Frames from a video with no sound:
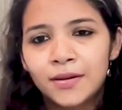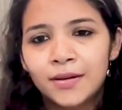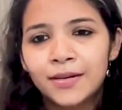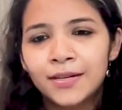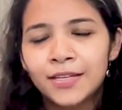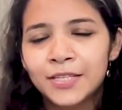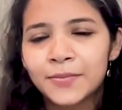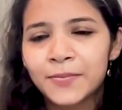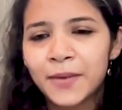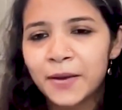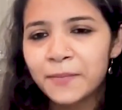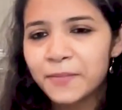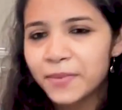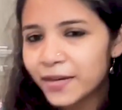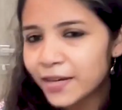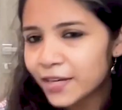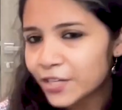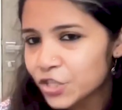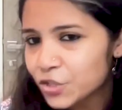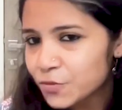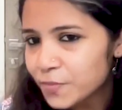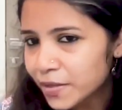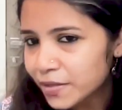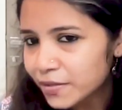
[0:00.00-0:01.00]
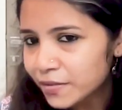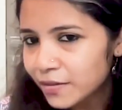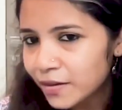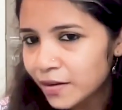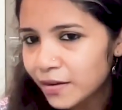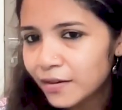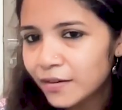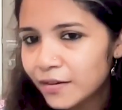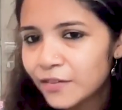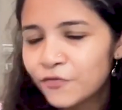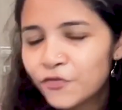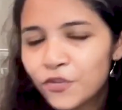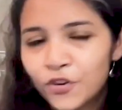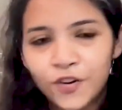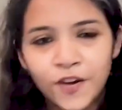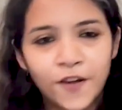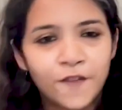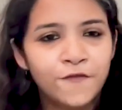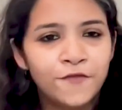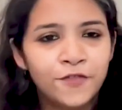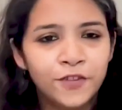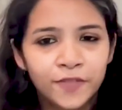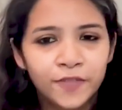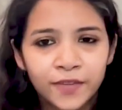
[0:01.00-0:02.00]
is my biggest mantra for
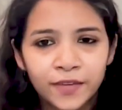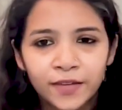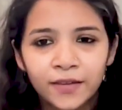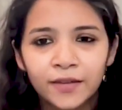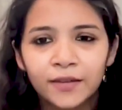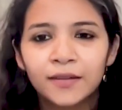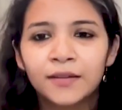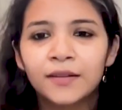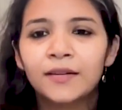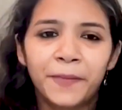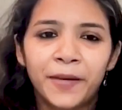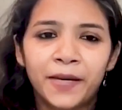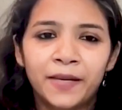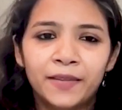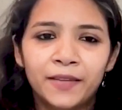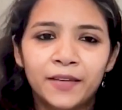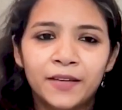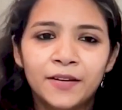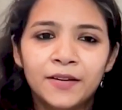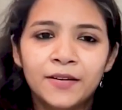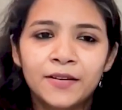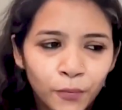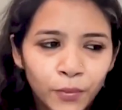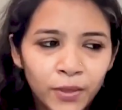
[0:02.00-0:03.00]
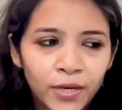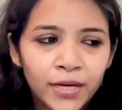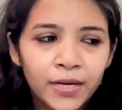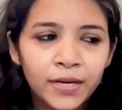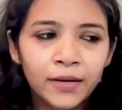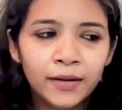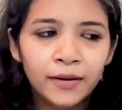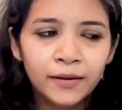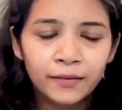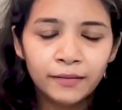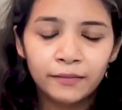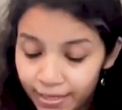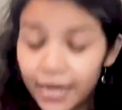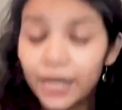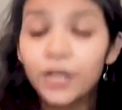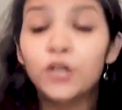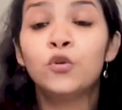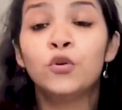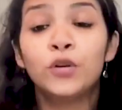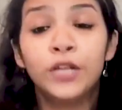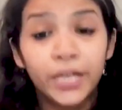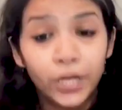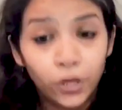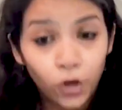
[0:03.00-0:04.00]
everything. I think we tend
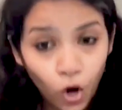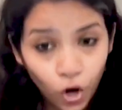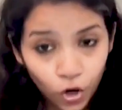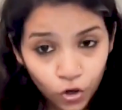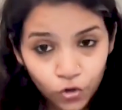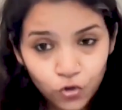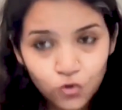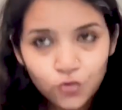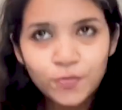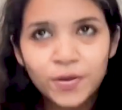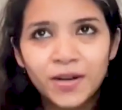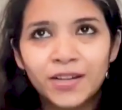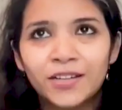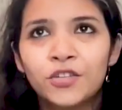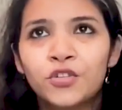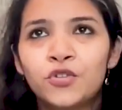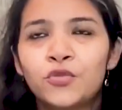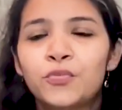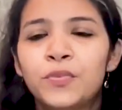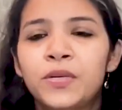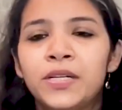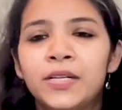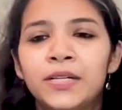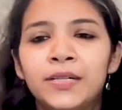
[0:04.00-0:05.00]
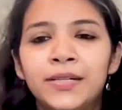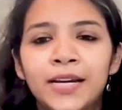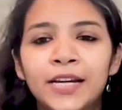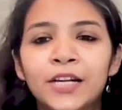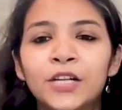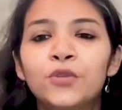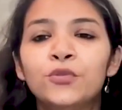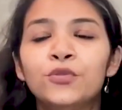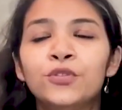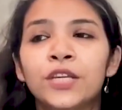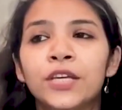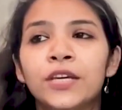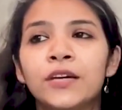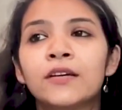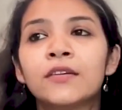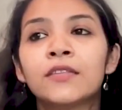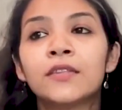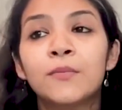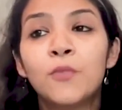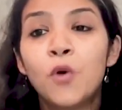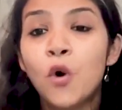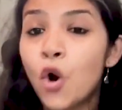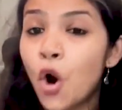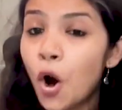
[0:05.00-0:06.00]
to take on too much. We tend to think
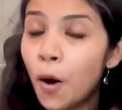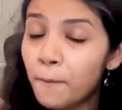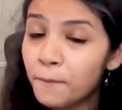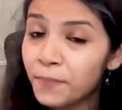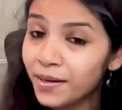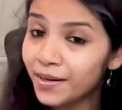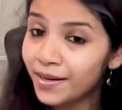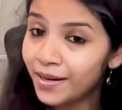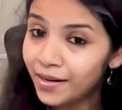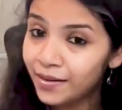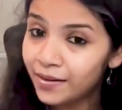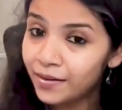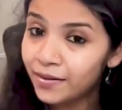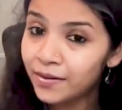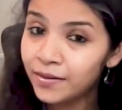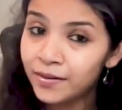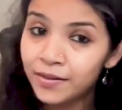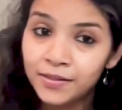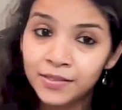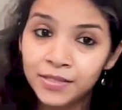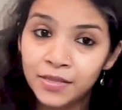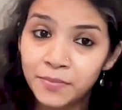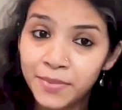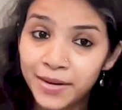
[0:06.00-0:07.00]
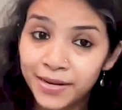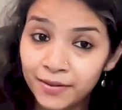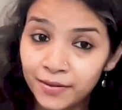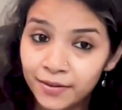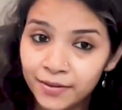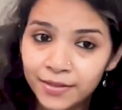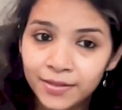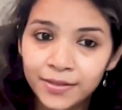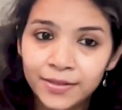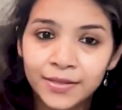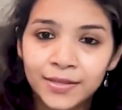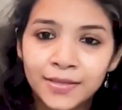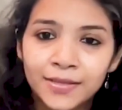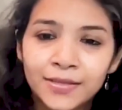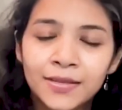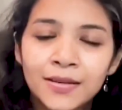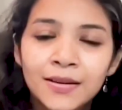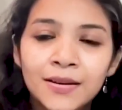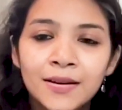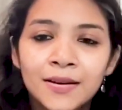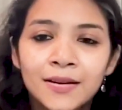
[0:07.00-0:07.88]
the more complicated it is, the better it is.